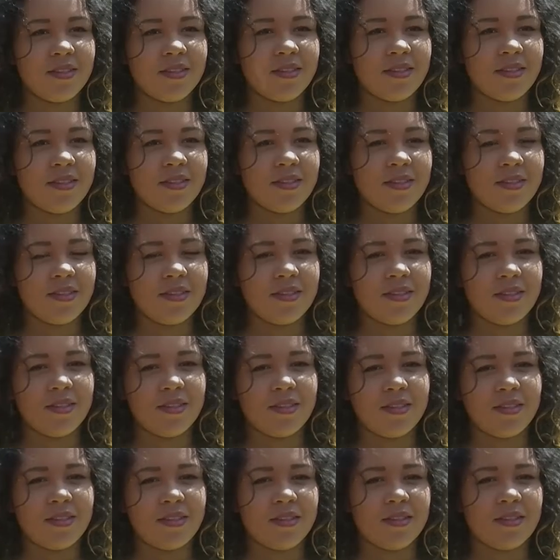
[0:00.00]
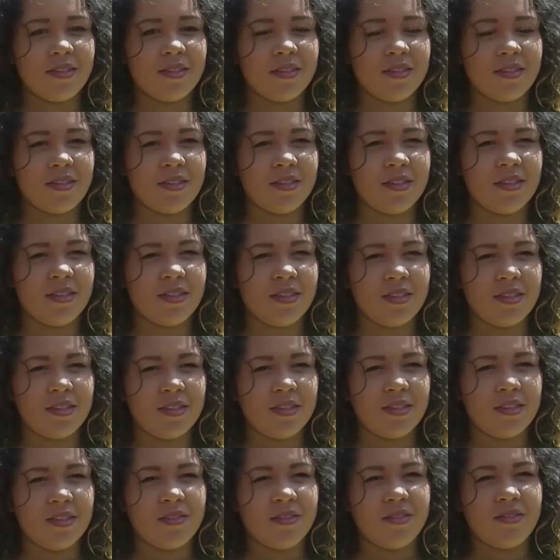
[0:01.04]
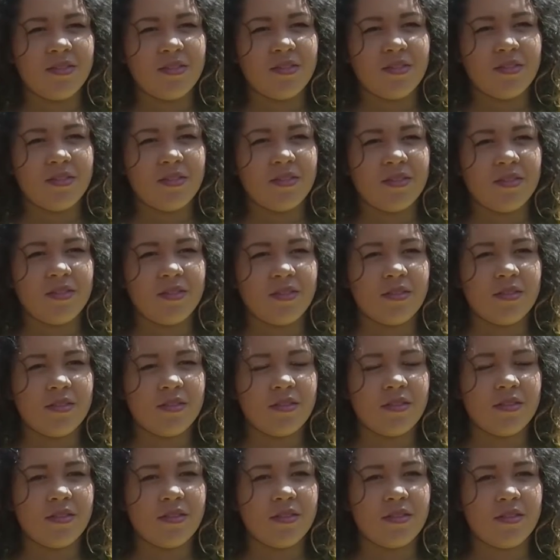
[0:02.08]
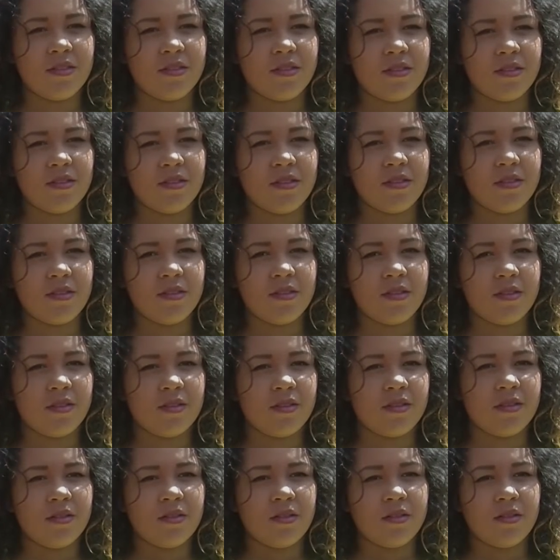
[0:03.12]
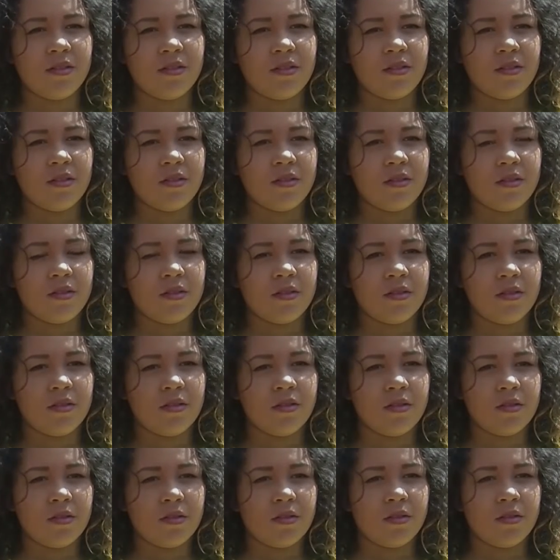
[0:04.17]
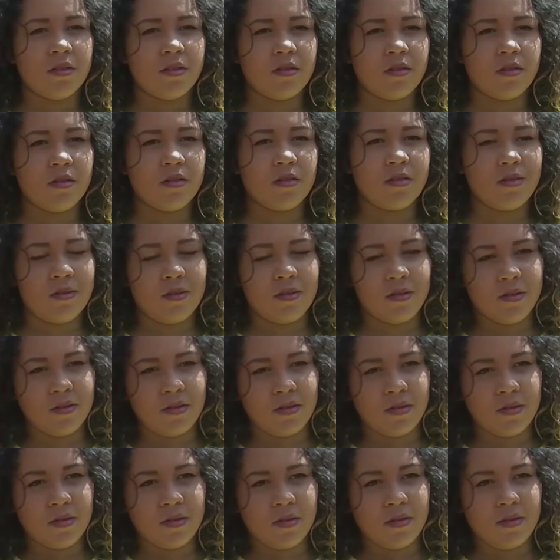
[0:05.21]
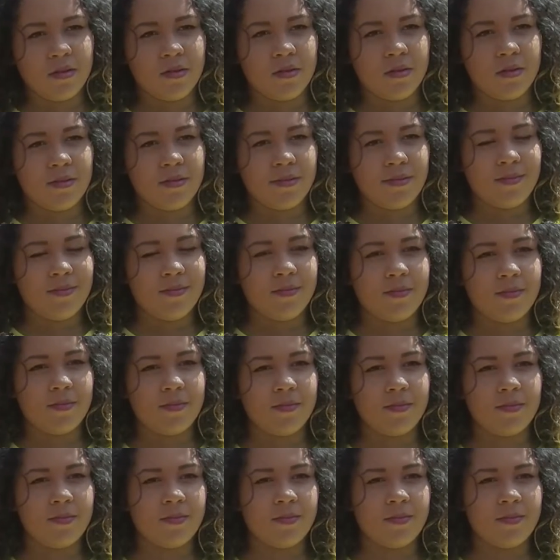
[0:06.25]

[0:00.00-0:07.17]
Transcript: (not speaking)